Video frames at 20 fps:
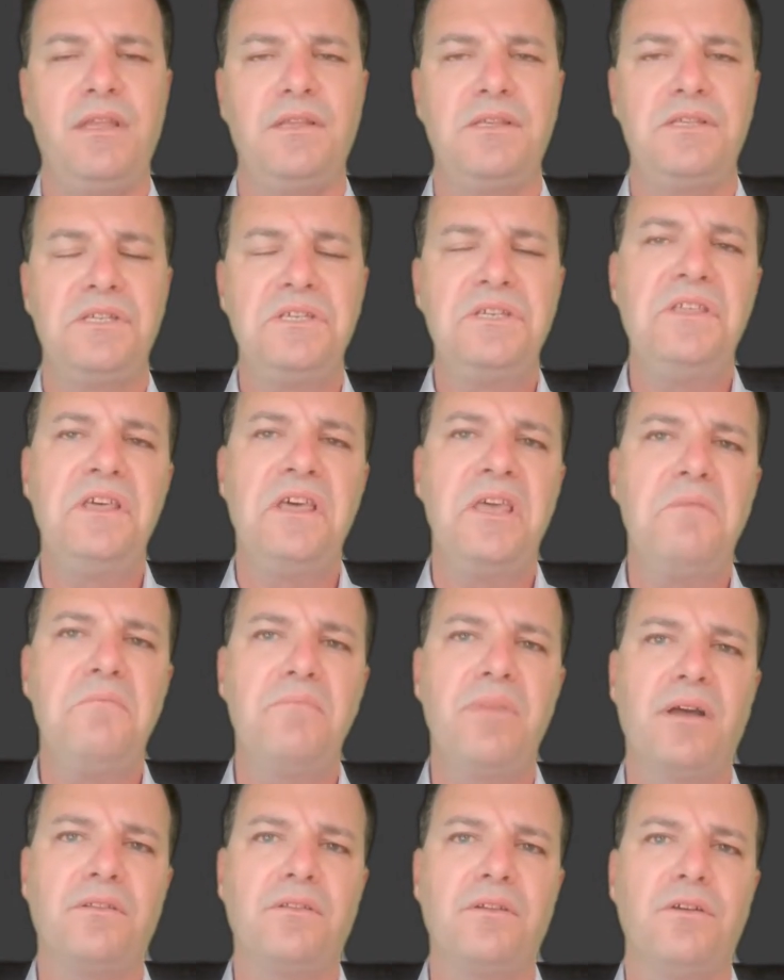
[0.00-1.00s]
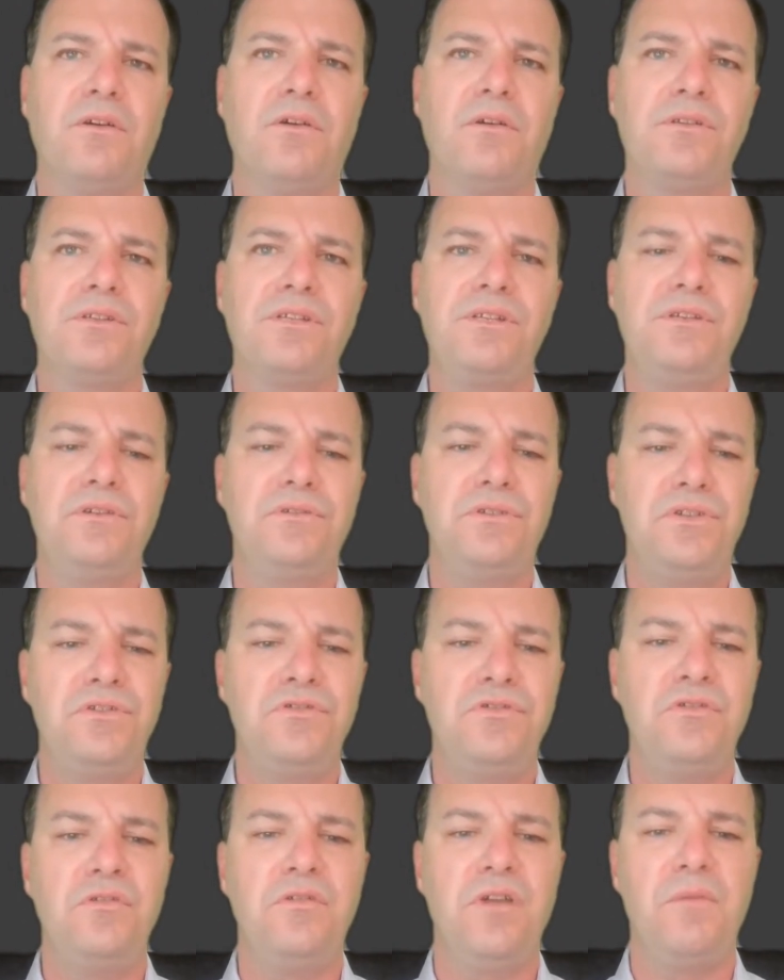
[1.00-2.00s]
and see the impact on
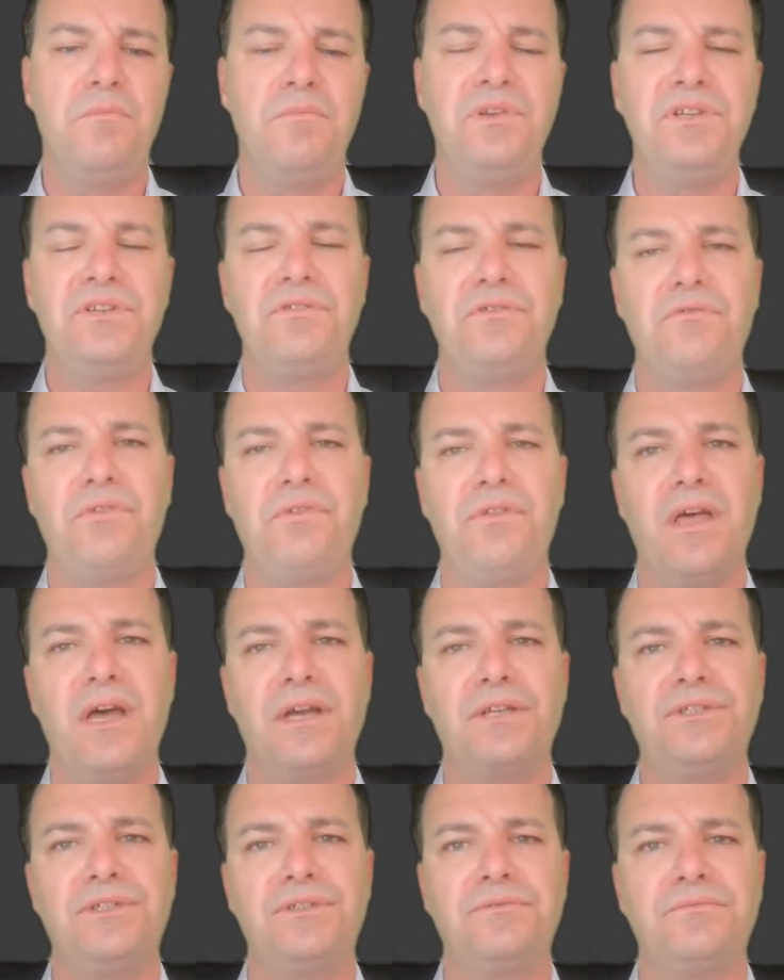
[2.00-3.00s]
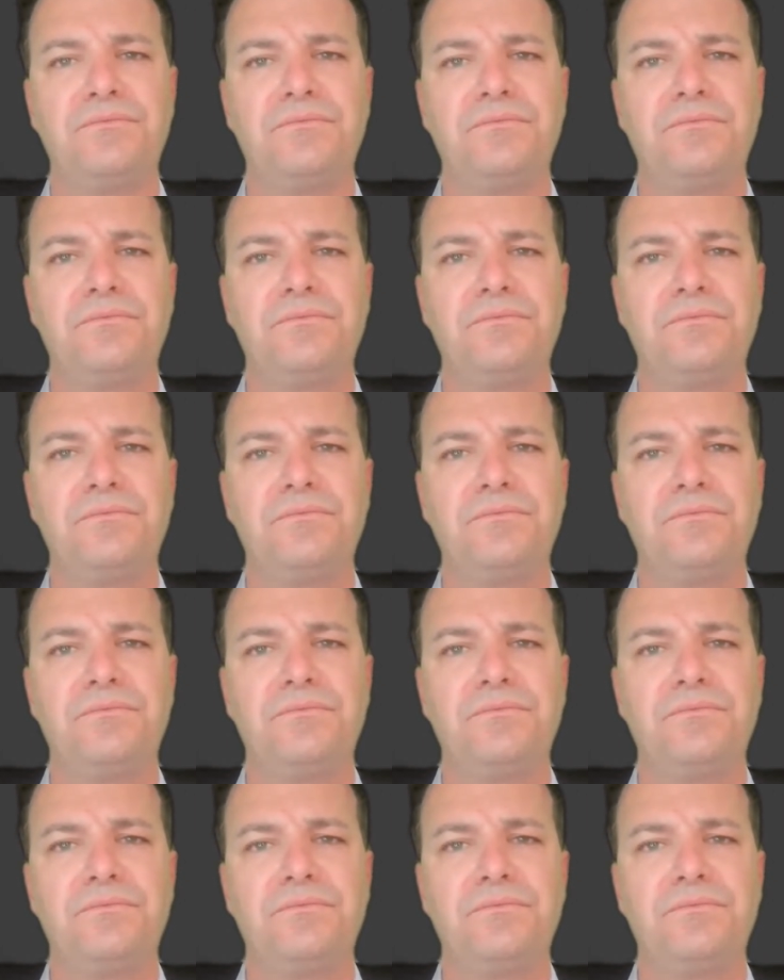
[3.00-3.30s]
CO2 emission reduction.